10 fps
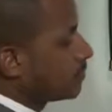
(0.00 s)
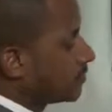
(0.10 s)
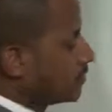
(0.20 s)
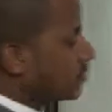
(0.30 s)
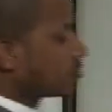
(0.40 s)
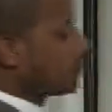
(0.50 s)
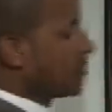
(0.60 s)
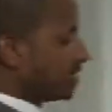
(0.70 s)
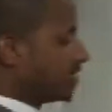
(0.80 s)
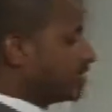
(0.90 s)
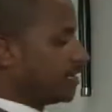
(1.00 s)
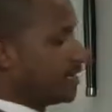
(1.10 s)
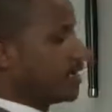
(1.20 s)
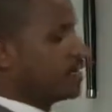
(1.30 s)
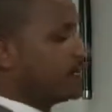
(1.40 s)
So pentane
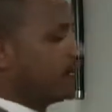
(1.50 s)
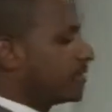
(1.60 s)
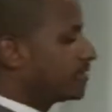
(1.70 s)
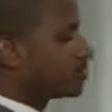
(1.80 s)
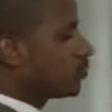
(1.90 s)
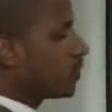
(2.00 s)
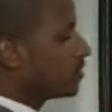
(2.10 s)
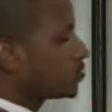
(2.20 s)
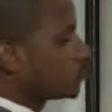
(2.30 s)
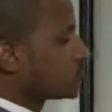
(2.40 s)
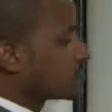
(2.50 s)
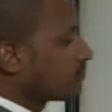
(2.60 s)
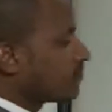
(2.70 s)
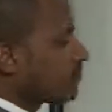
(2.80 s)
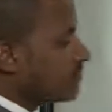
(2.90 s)
here has 1, 2, 3,
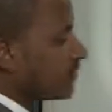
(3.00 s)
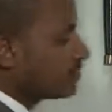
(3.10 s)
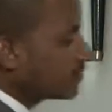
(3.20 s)
4, 5.